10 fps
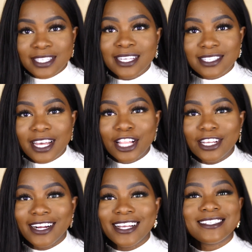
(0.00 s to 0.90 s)
sixth
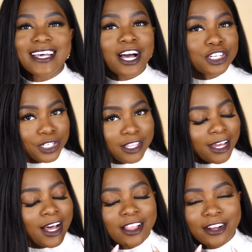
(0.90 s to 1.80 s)
color is actually the
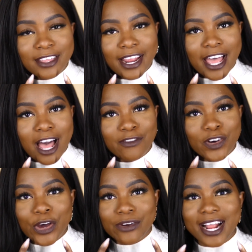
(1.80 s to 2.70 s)
color that I have
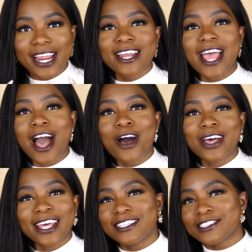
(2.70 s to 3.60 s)
on right
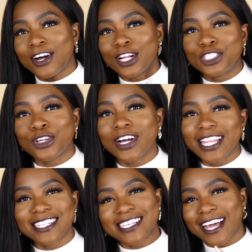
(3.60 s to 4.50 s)
now, and it's called
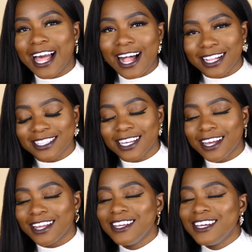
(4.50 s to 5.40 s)
Cioccolata
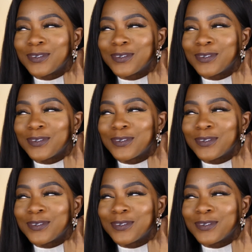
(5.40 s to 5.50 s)
Calda.